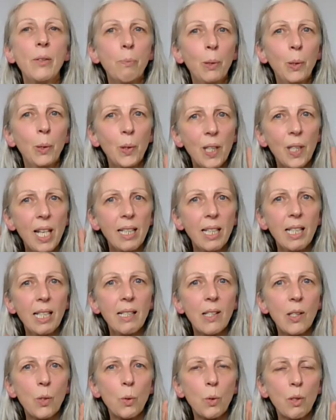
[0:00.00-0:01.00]
put that
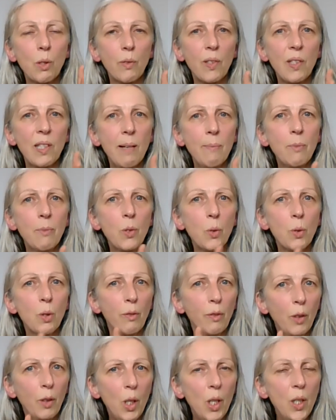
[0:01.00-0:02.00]
in some sort
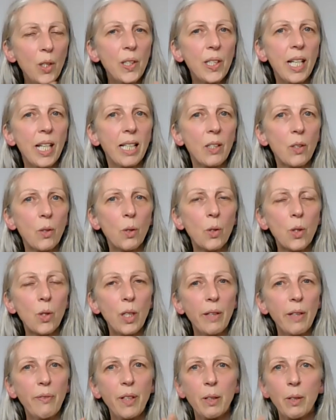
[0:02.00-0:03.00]
of context. Also,
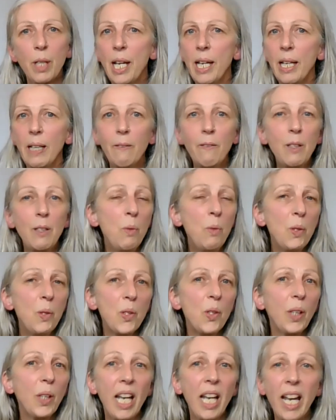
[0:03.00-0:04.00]
if it
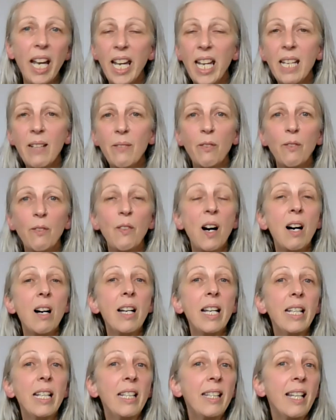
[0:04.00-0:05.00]
was okay and
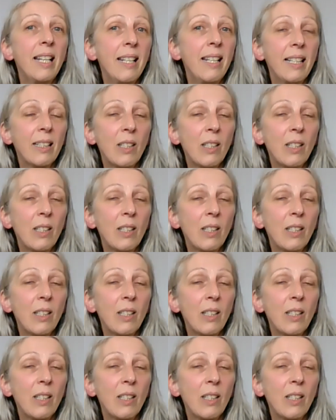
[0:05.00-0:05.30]
fine, then